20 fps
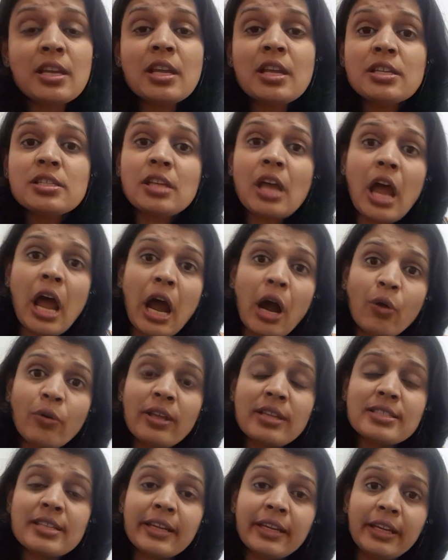So how
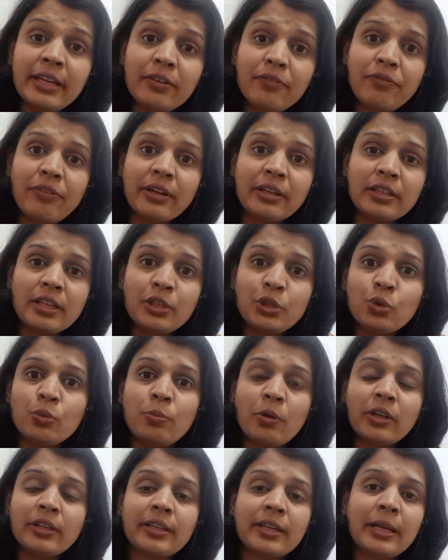does the infant, the
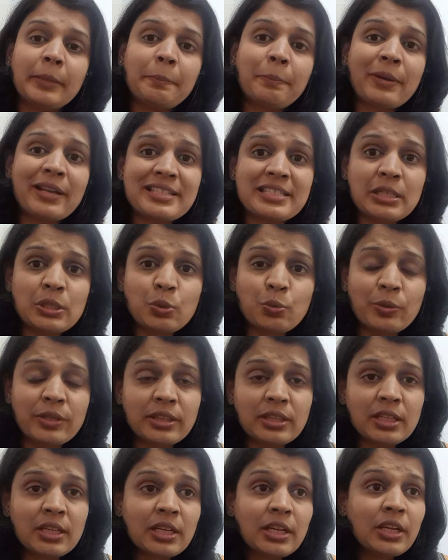newborn kid present
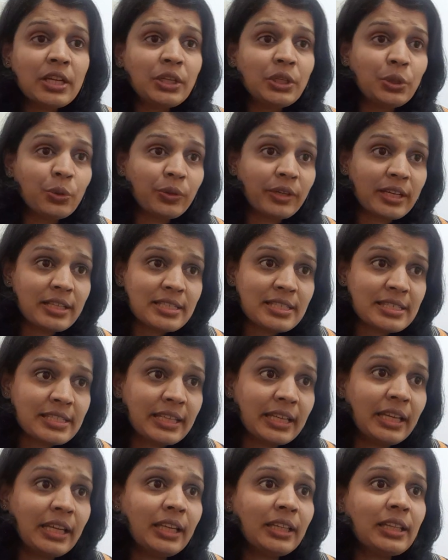with? You can
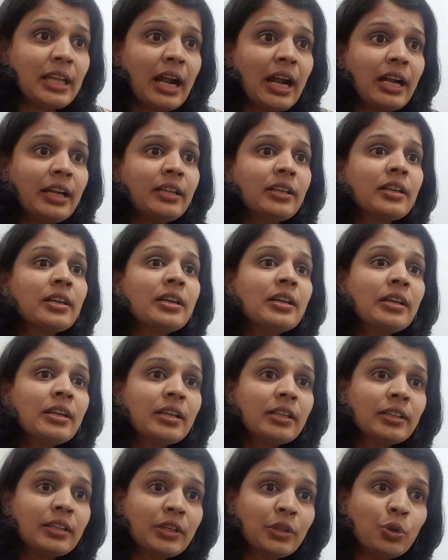see that
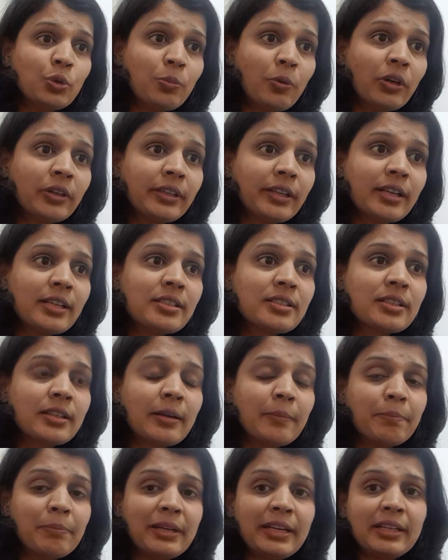the newborn kid
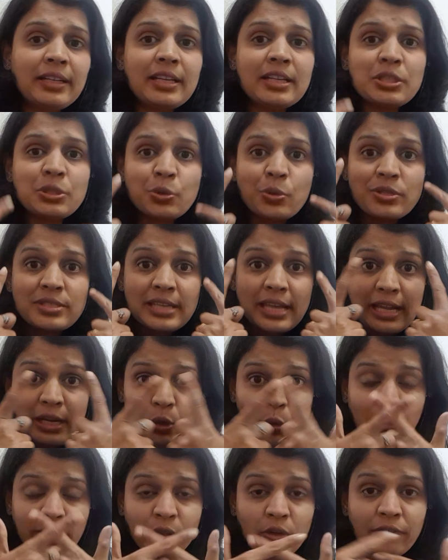completely shows
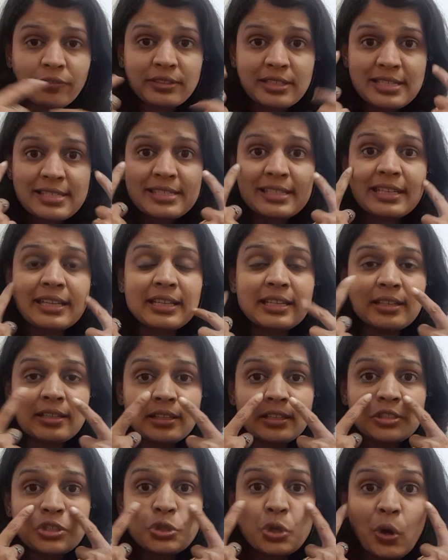yellowing of the skin,
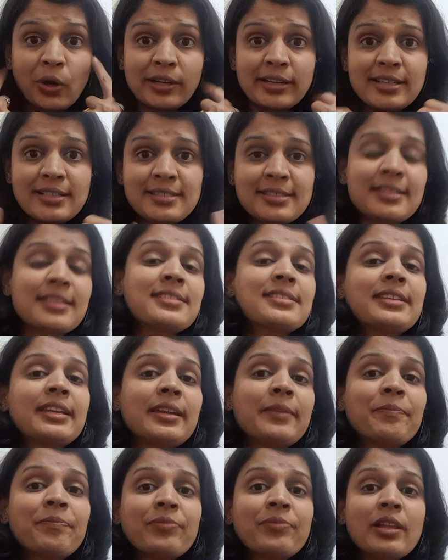jaundice they say.
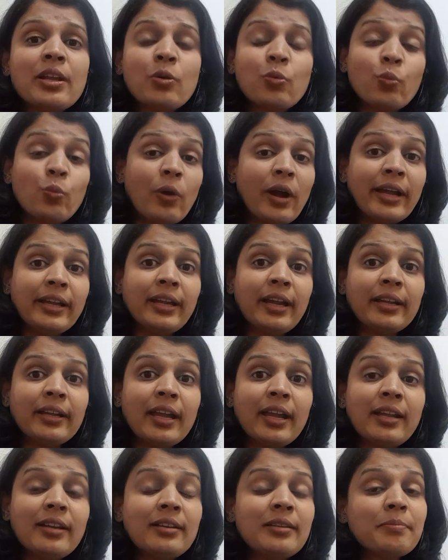Why
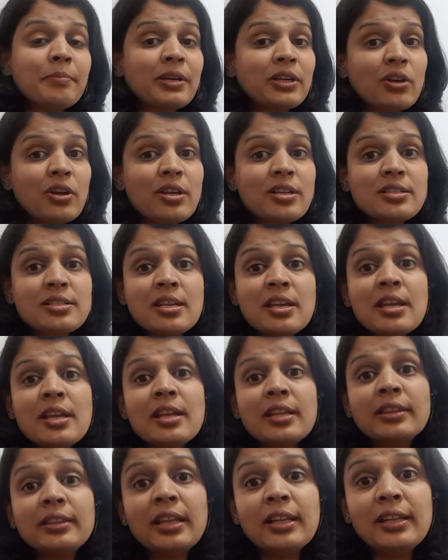again? Because
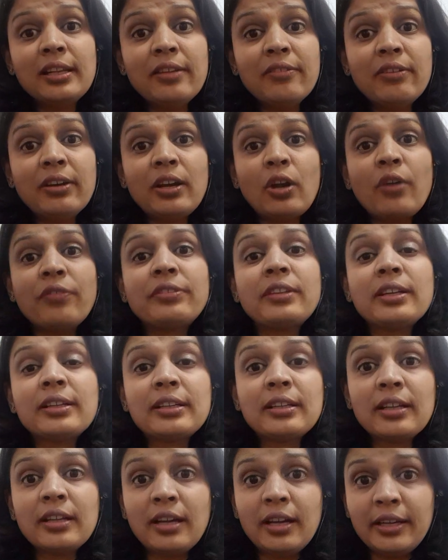the liver of the
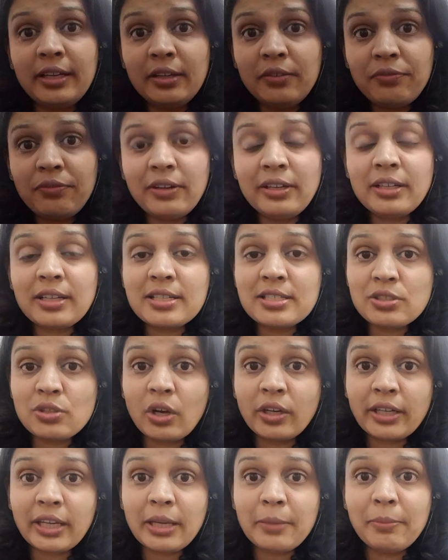infant is
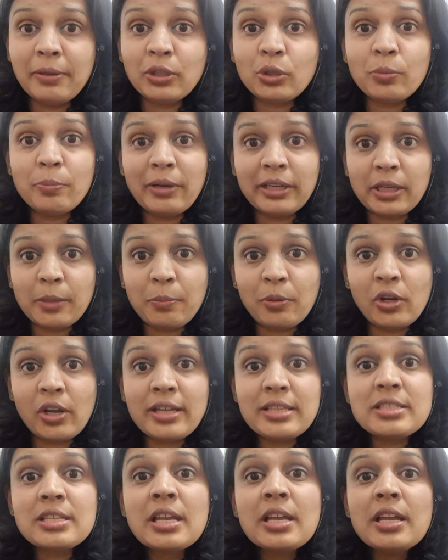not able to
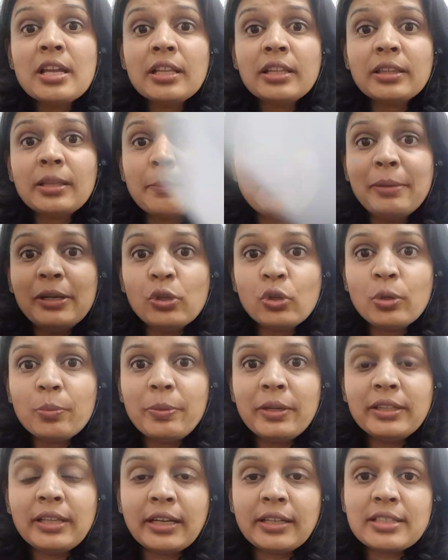metabolize the
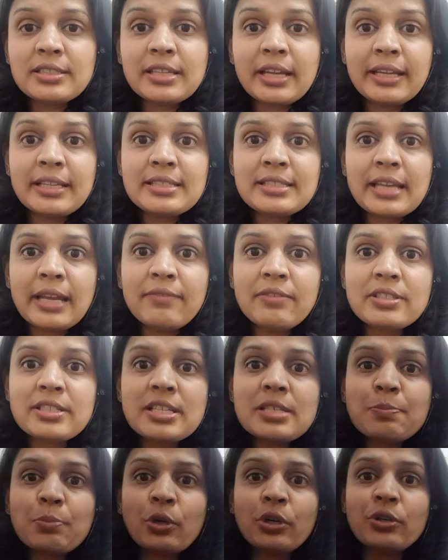bilirubin, that is the enzyme which
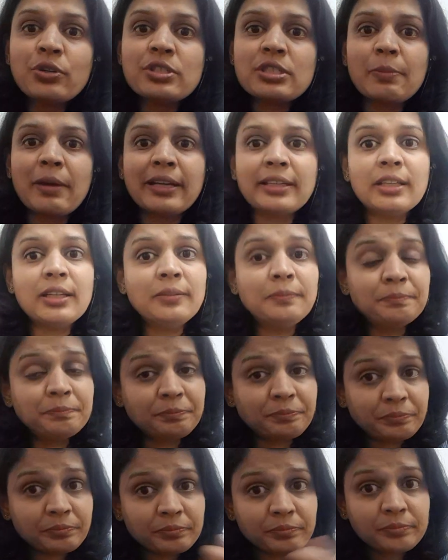is produced by the
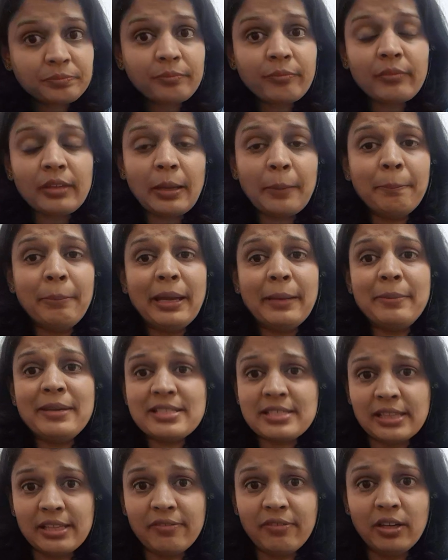
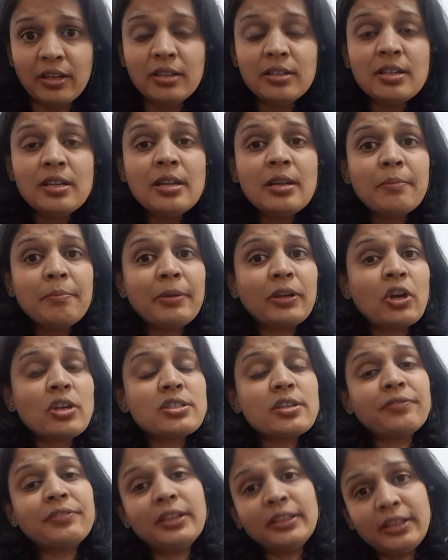baby's liver,
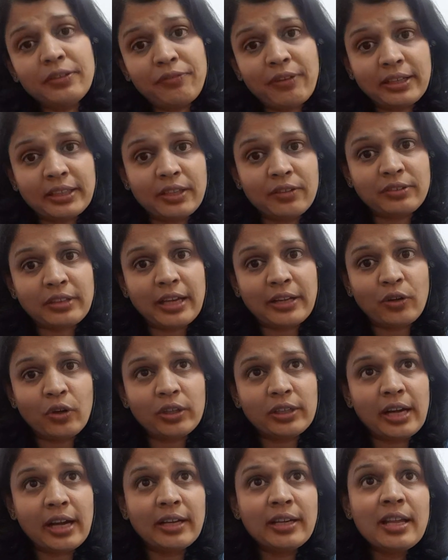because of the defective thyroid
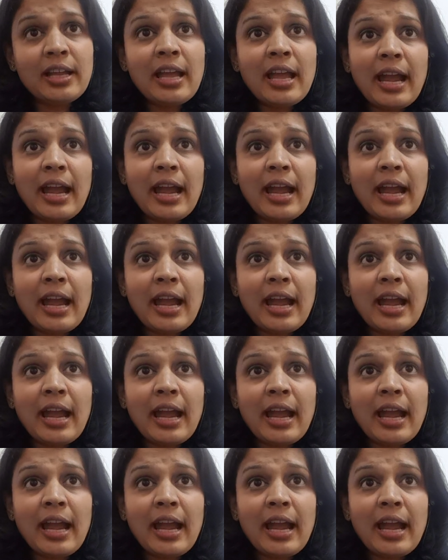gland.